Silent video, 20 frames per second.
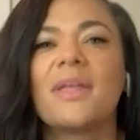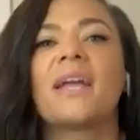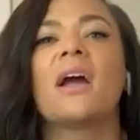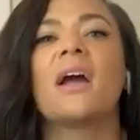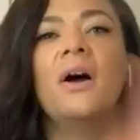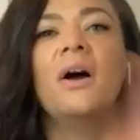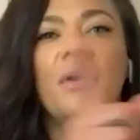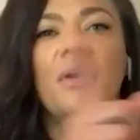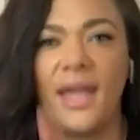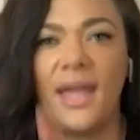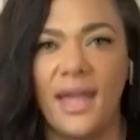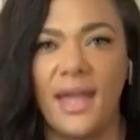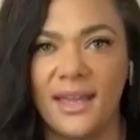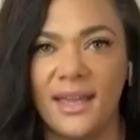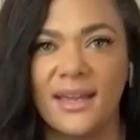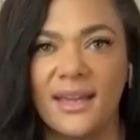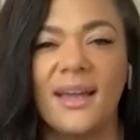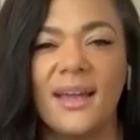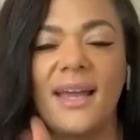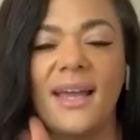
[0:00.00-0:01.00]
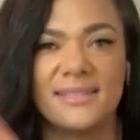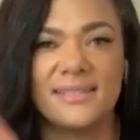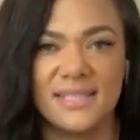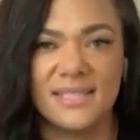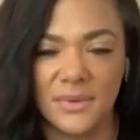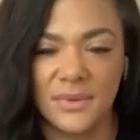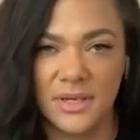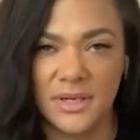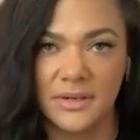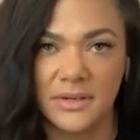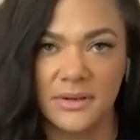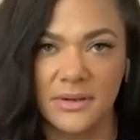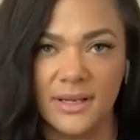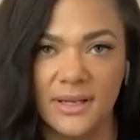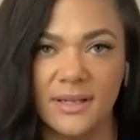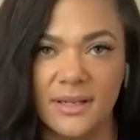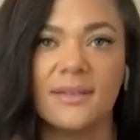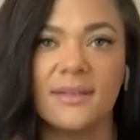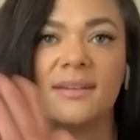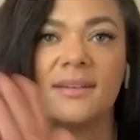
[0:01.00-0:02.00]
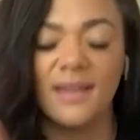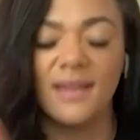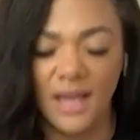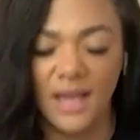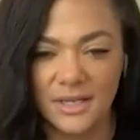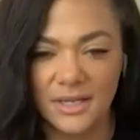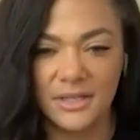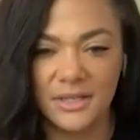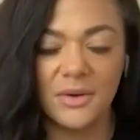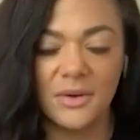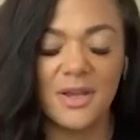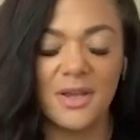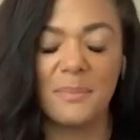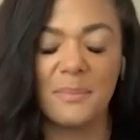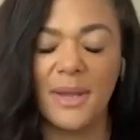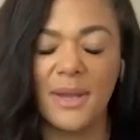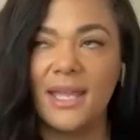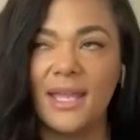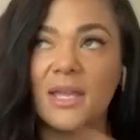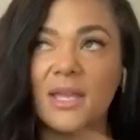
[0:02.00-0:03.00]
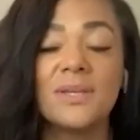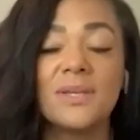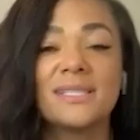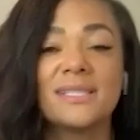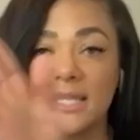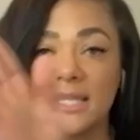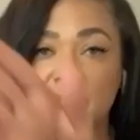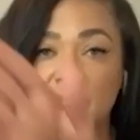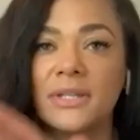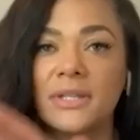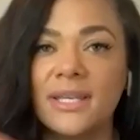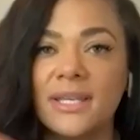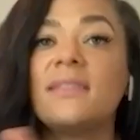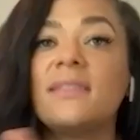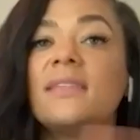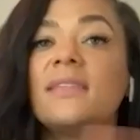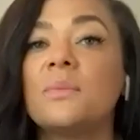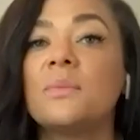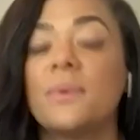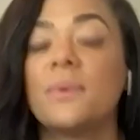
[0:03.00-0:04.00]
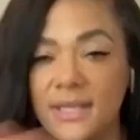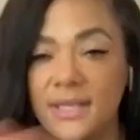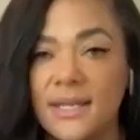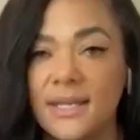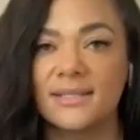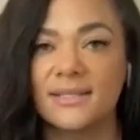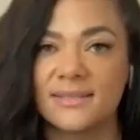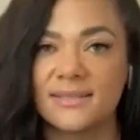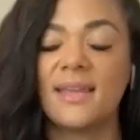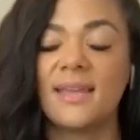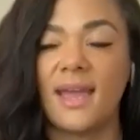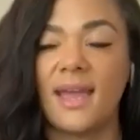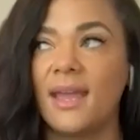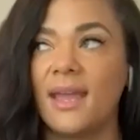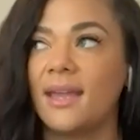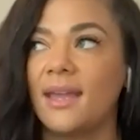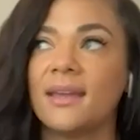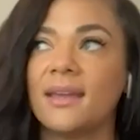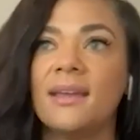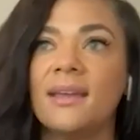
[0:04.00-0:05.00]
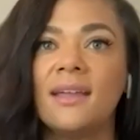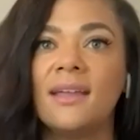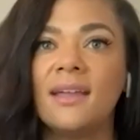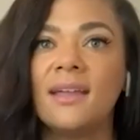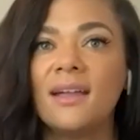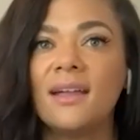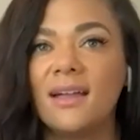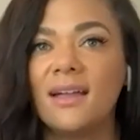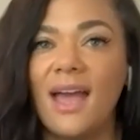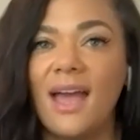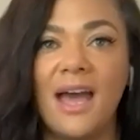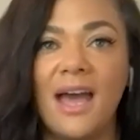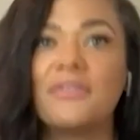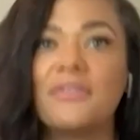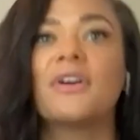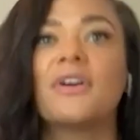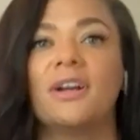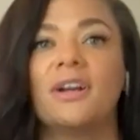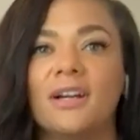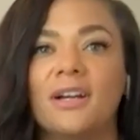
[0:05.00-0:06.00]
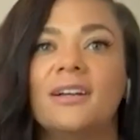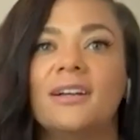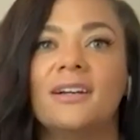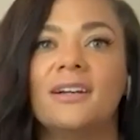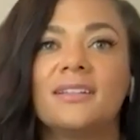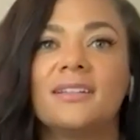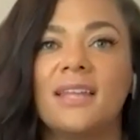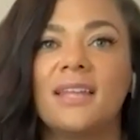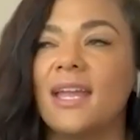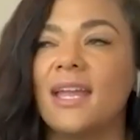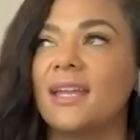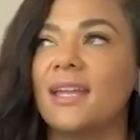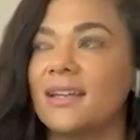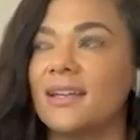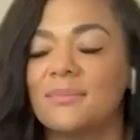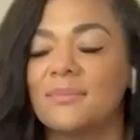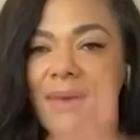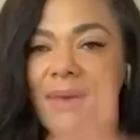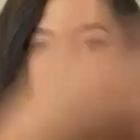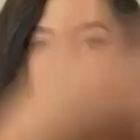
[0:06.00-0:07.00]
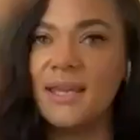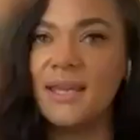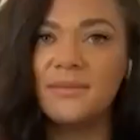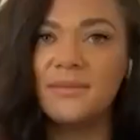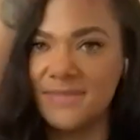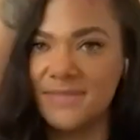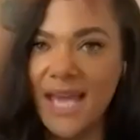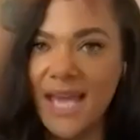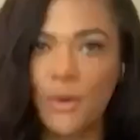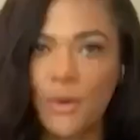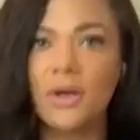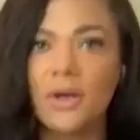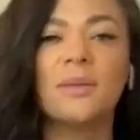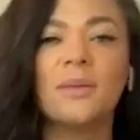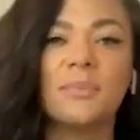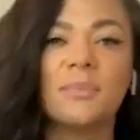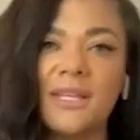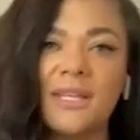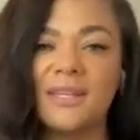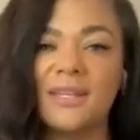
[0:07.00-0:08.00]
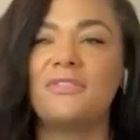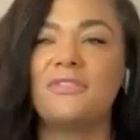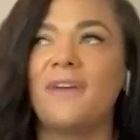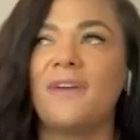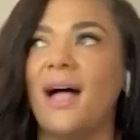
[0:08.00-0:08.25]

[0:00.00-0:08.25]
like, oh, okay. I see what you're doing, how to do it. But it was literally the windiest day ever like my tower completely